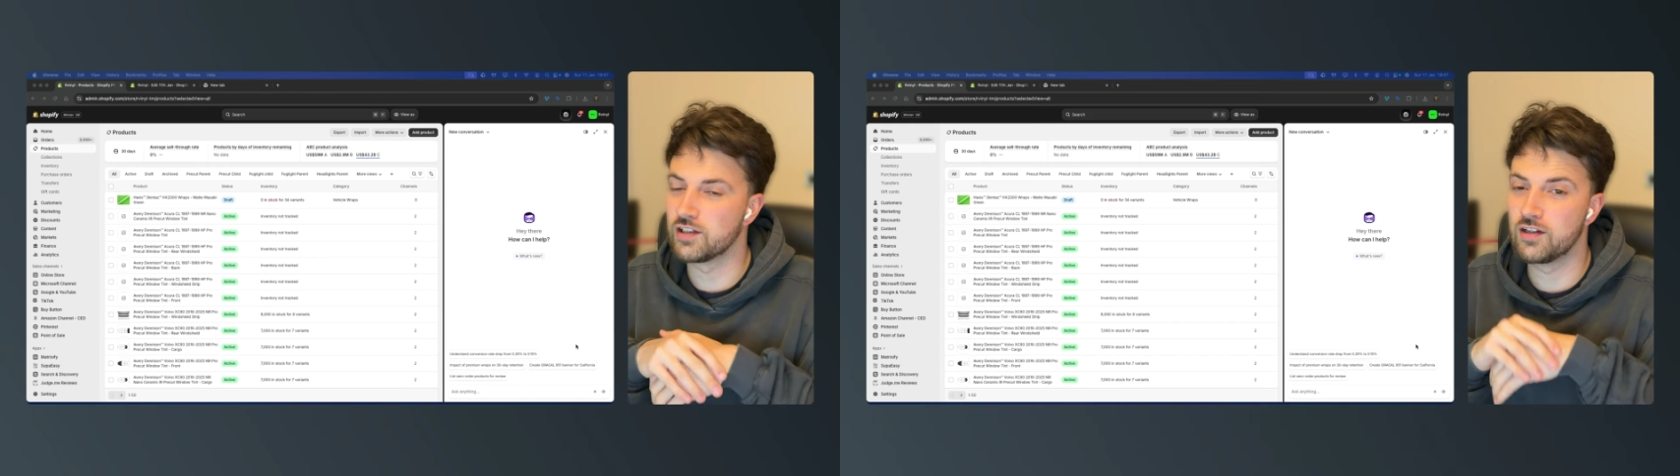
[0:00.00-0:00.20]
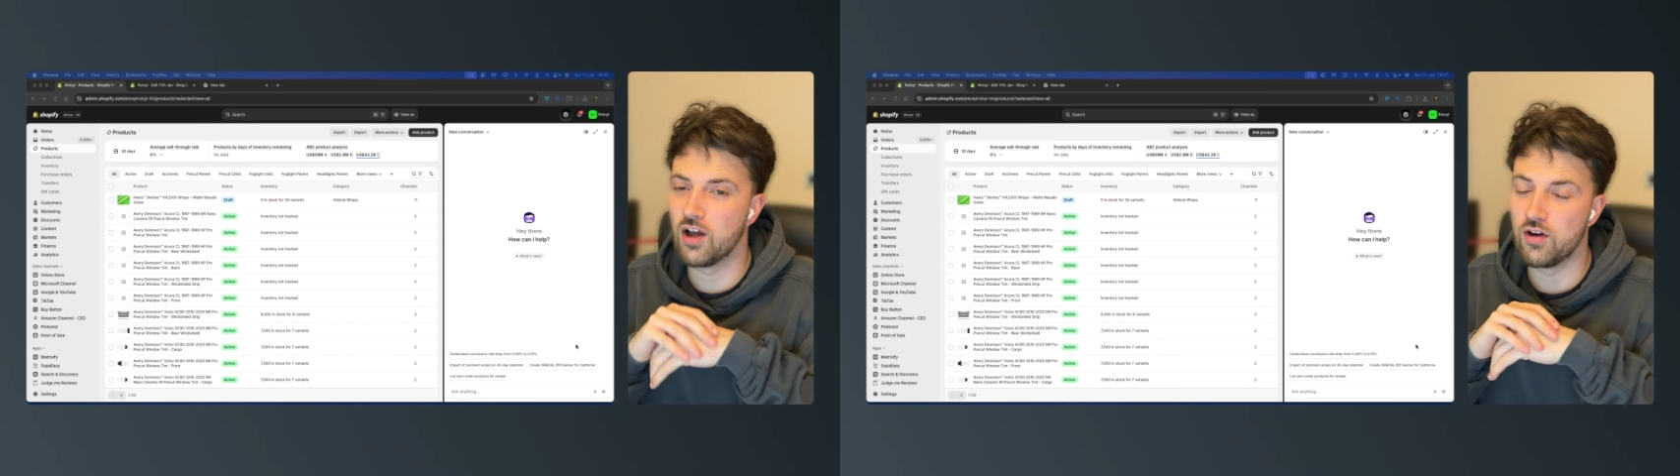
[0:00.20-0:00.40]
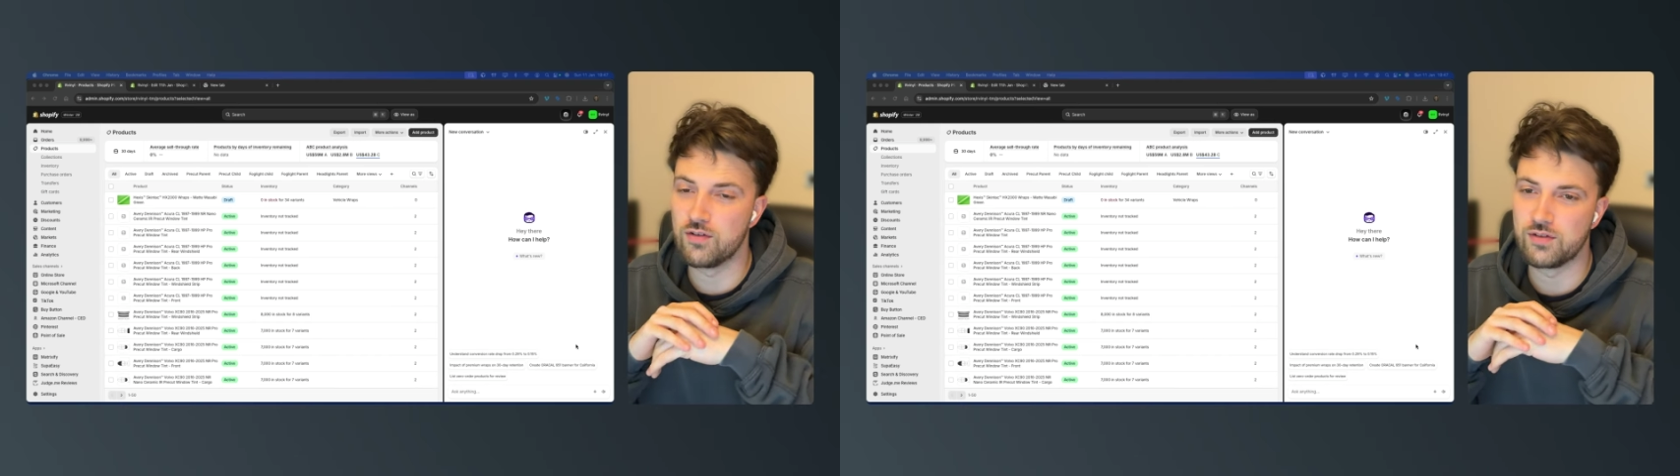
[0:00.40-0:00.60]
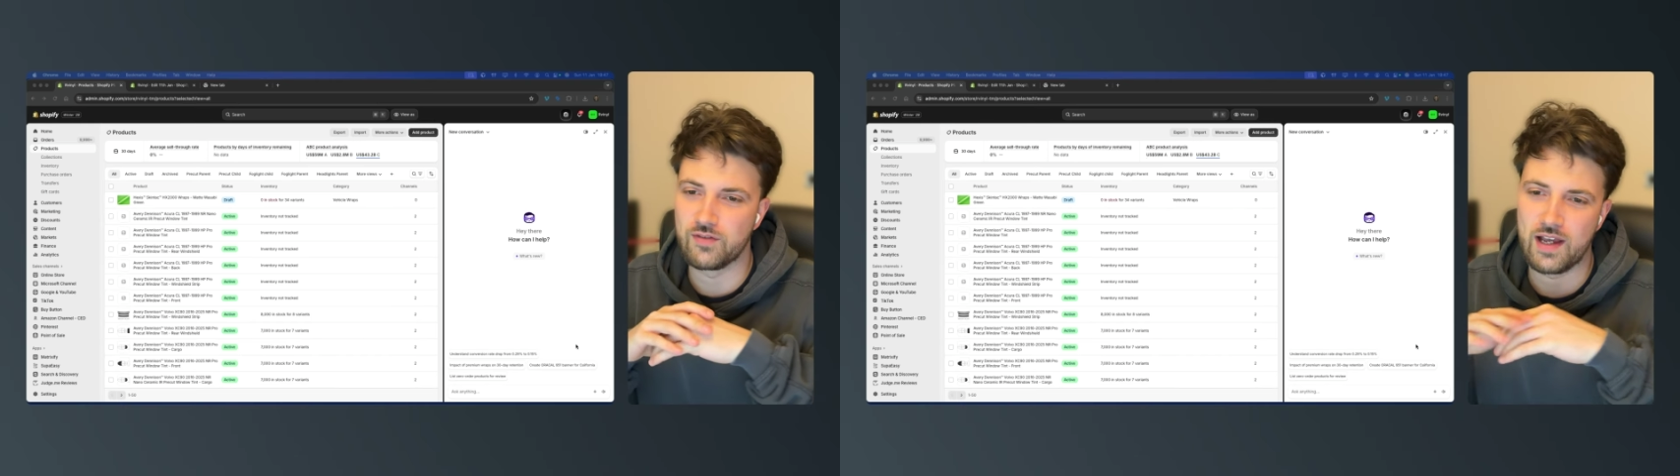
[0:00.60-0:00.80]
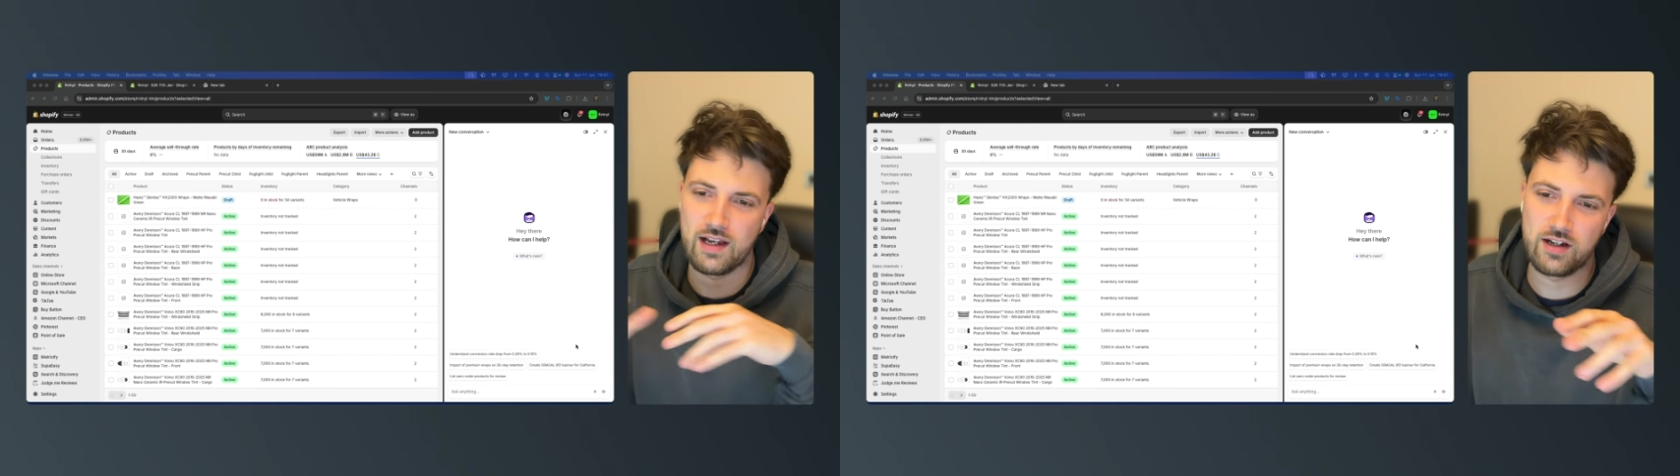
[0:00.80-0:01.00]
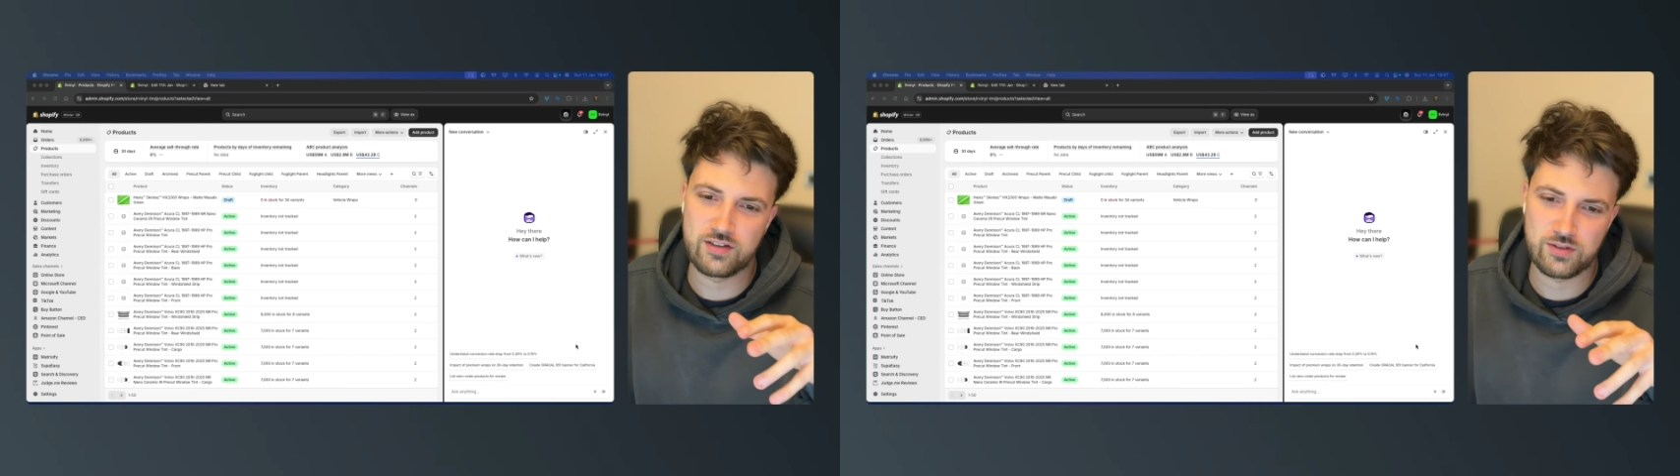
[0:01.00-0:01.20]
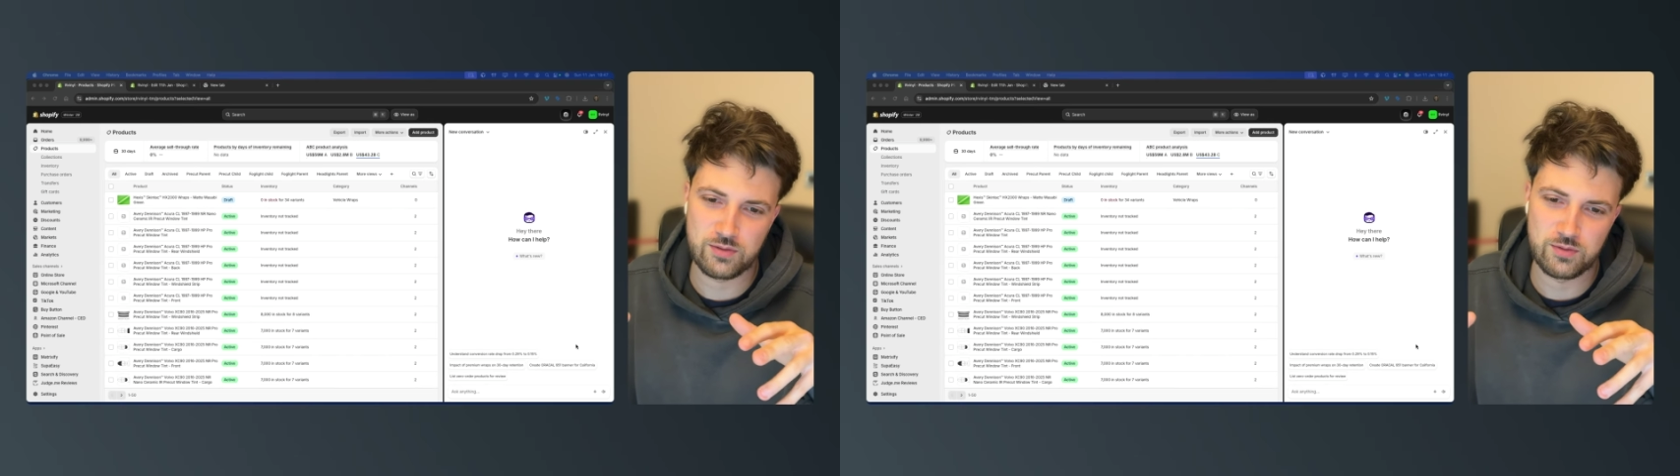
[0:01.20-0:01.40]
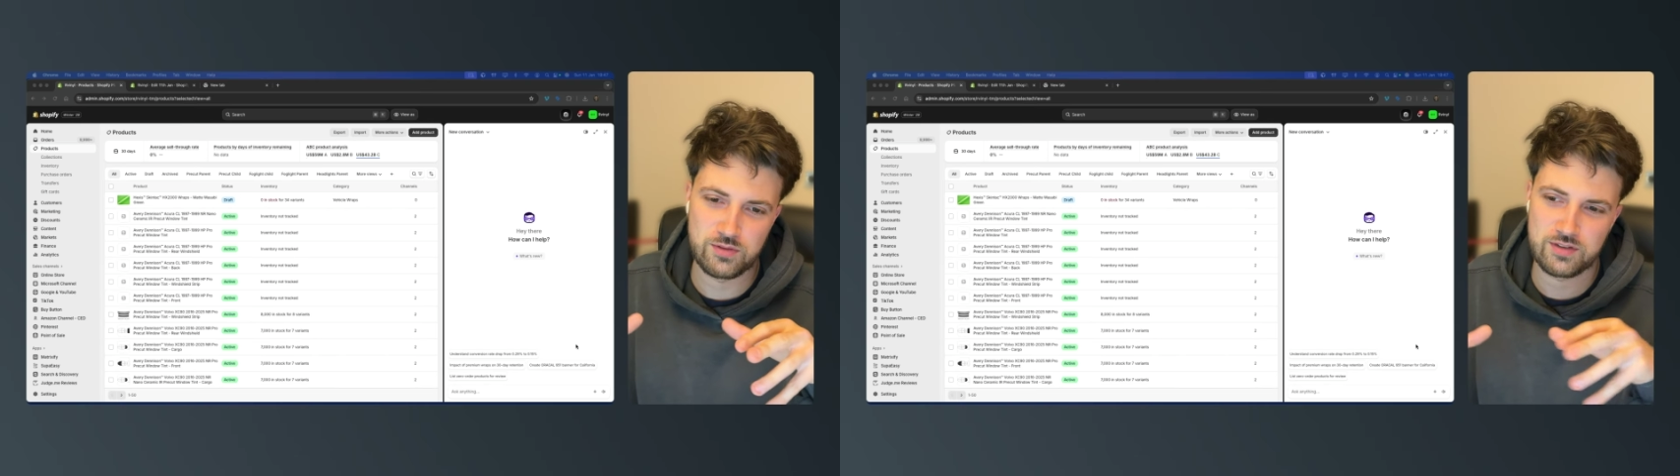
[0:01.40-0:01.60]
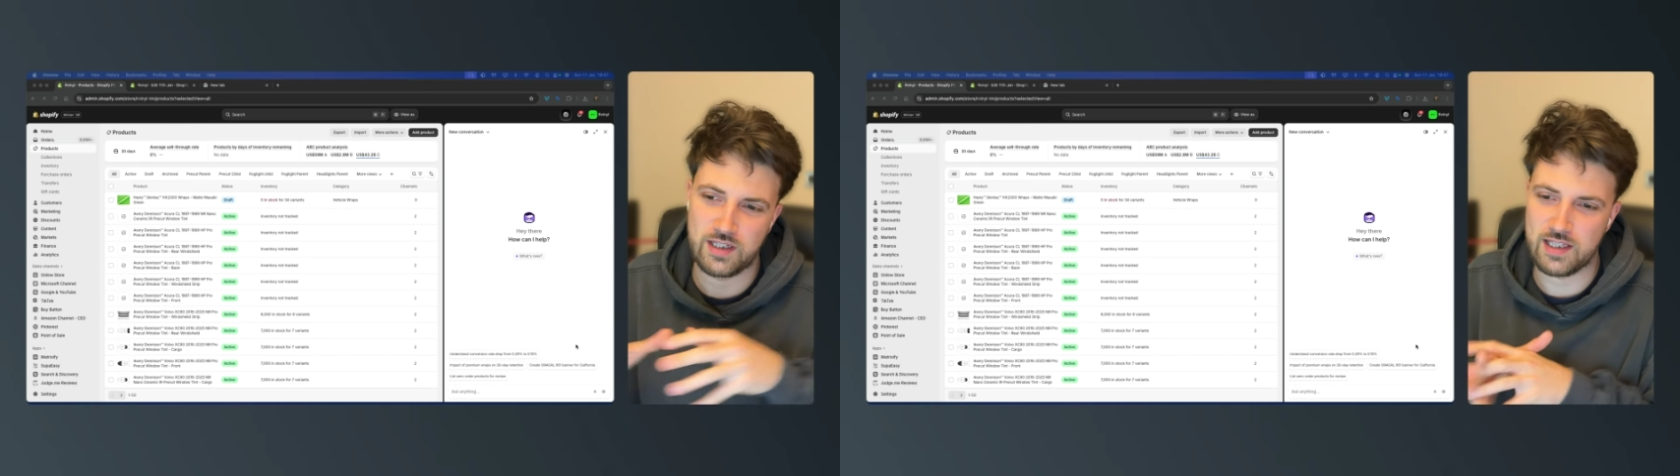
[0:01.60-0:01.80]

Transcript: a load of AI tools